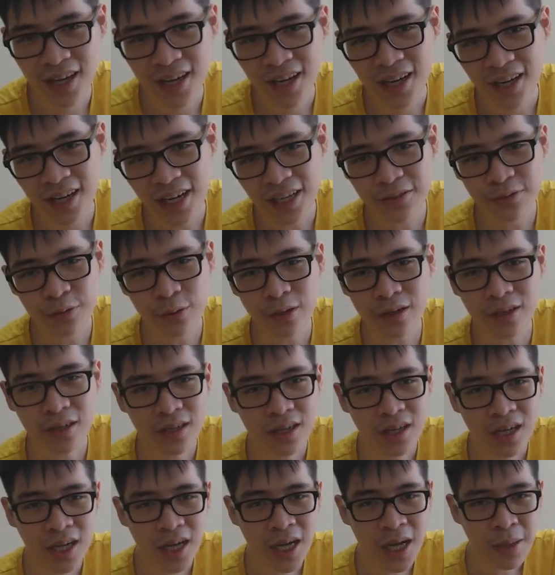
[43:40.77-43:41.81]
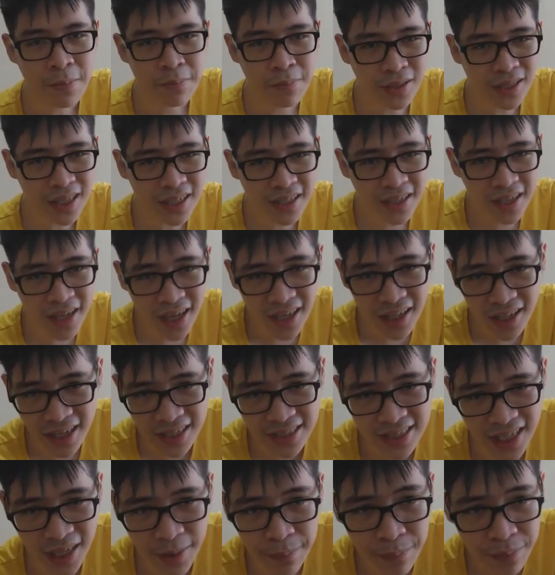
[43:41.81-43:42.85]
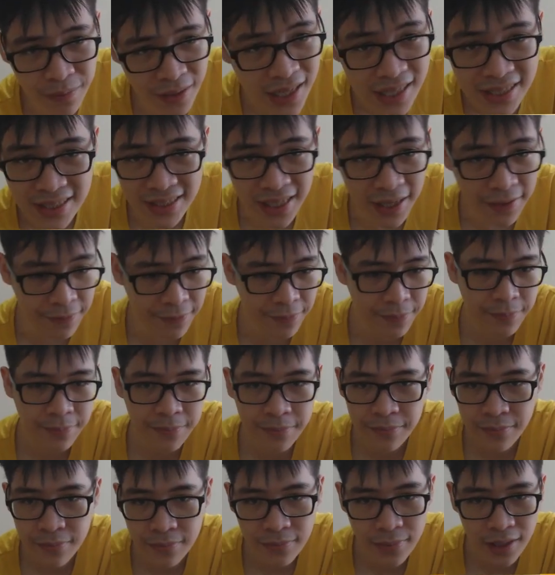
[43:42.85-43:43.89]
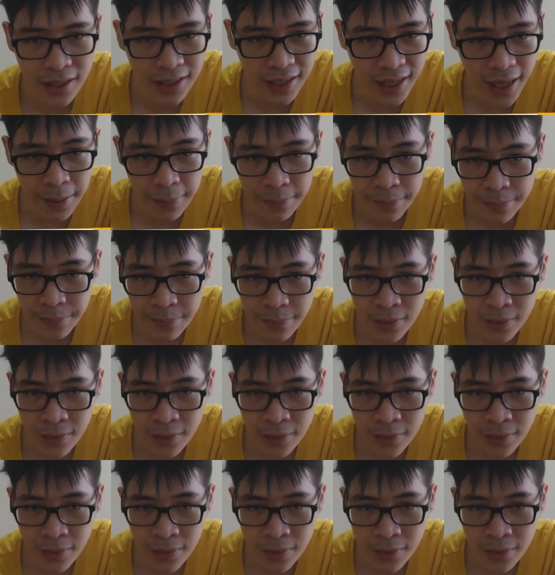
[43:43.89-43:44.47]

Knight 4, but the king is completely safe in the game.